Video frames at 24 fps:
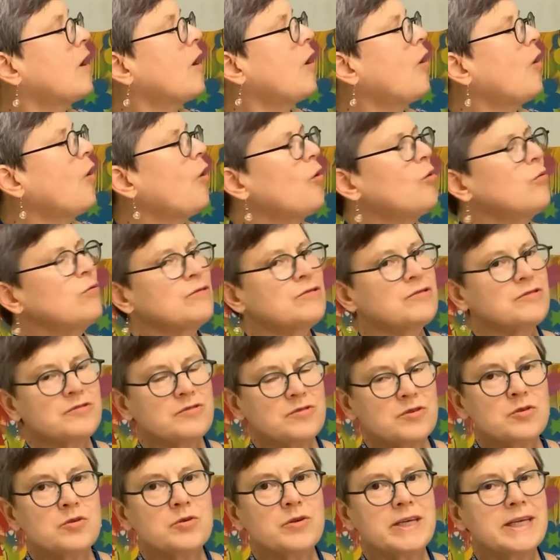Oh,
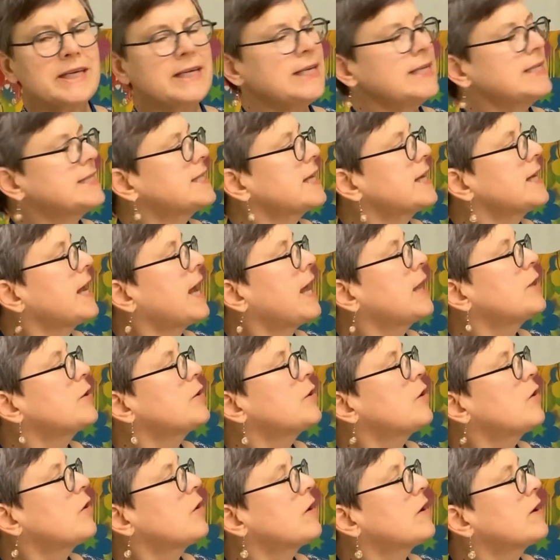Suki, said
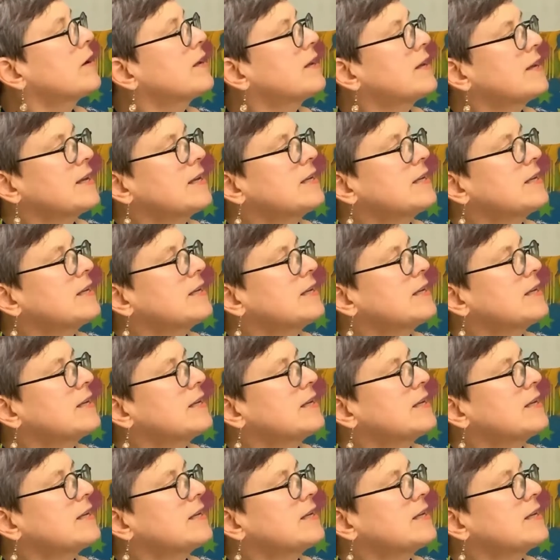Eleanor.